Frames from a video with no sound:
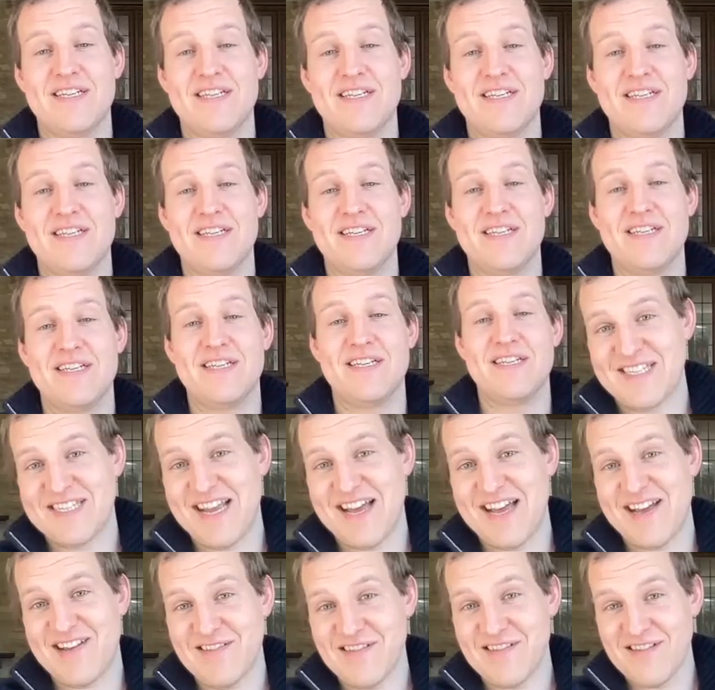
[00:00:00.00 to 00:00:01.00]
You can't just
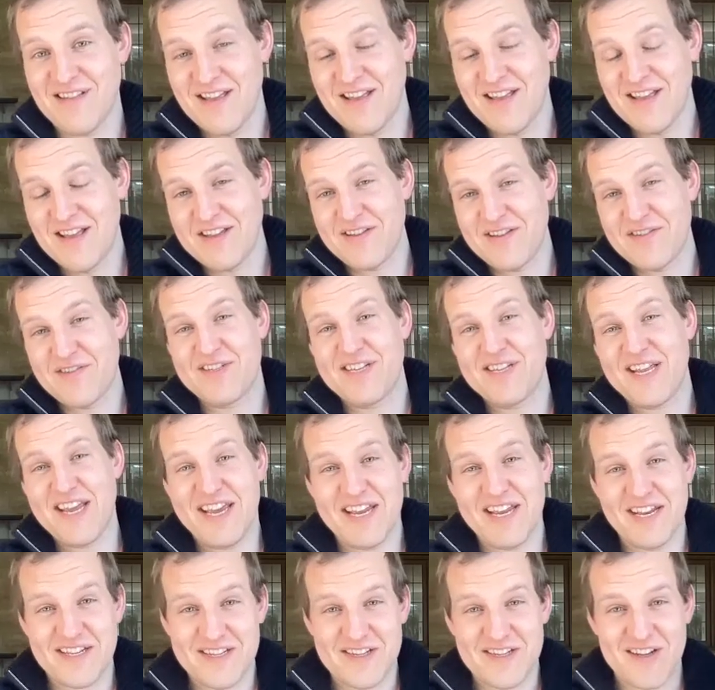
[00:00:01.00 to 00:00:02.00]
sell your
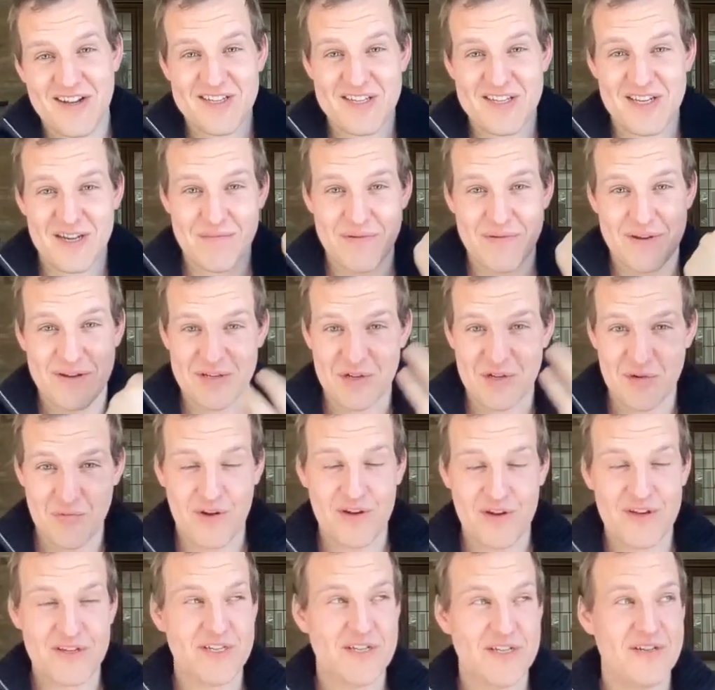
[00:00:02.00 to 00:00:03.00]
stake in a startup because you
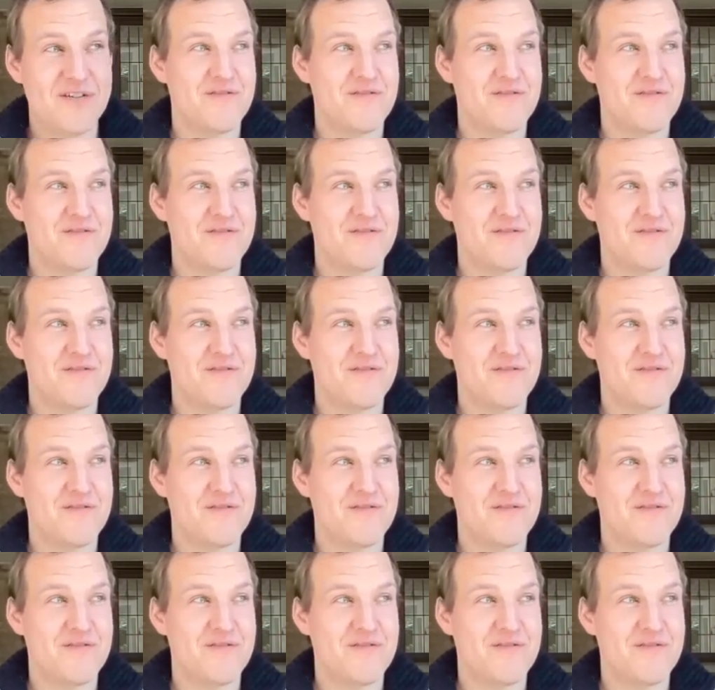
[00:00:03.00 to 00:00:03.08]
want to.